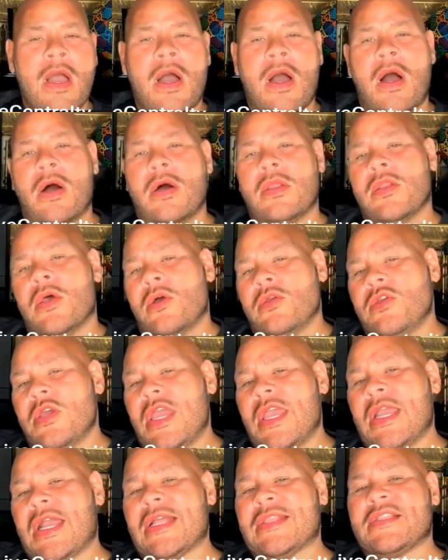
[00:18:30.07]
Oh, no, you
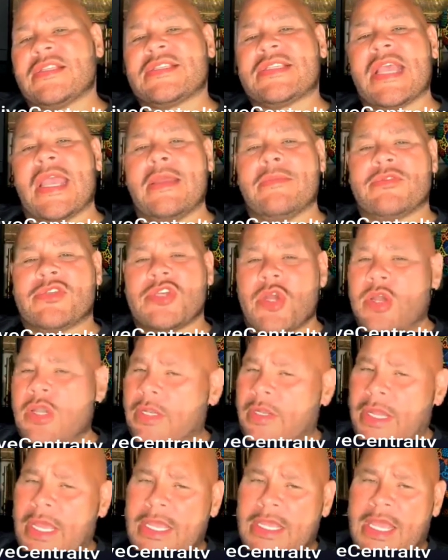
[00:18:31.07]
ain't got the same
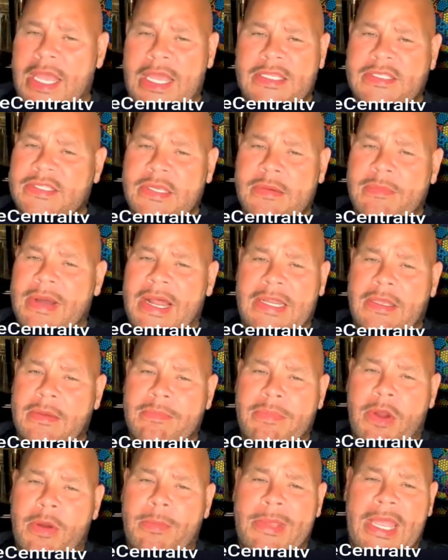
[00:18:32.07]
journey as somebody in
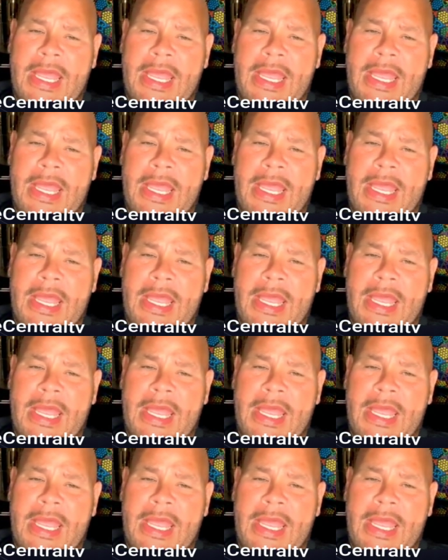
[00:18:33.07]
Birmingham.